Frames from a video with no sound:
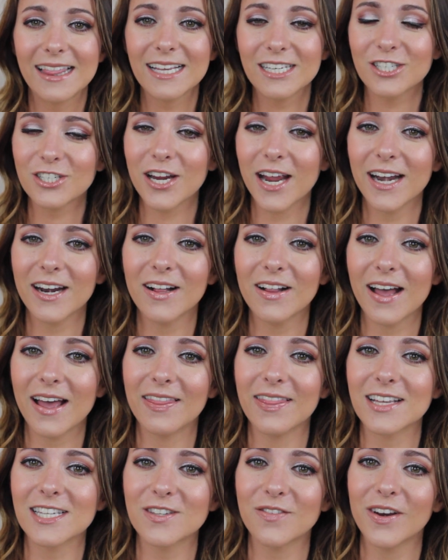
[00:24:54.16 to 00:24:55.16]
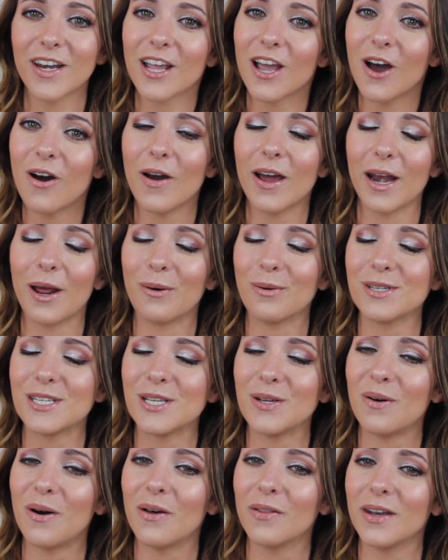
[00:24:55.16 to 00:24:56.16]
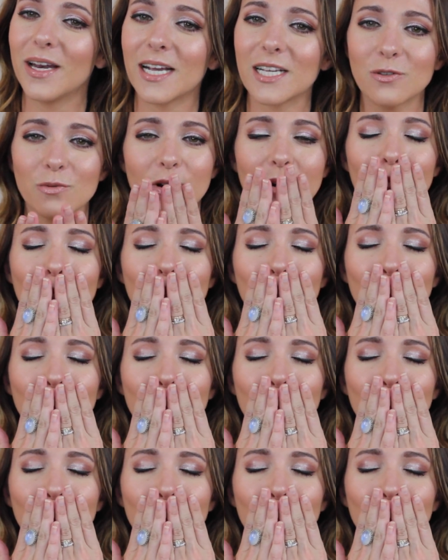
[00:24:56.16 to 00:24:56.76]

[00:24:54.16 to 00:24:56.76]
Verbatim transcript: this channel and this video, and I will see you on the next one.